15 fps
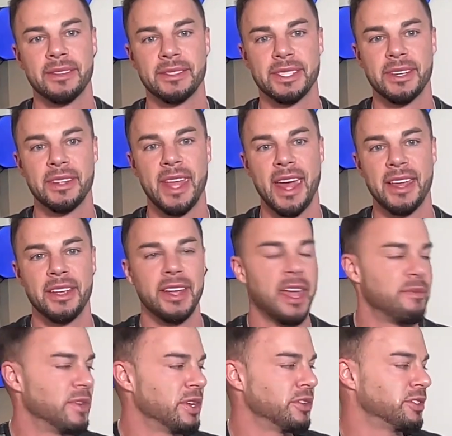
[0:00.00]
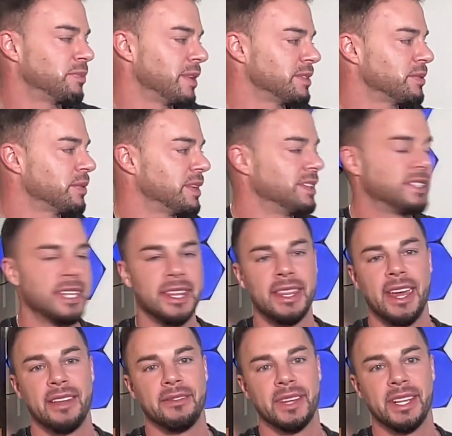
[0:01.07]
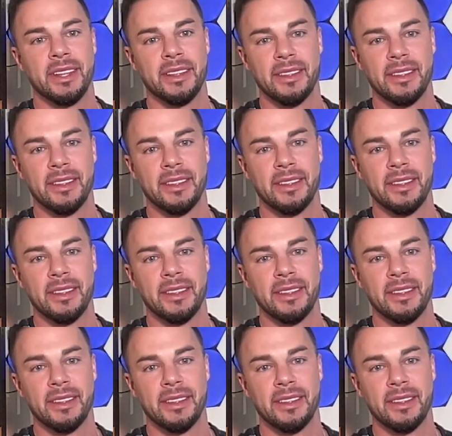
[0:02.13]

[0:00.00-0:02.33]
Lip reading: So yeah, you gave me goosebumps when you said that, but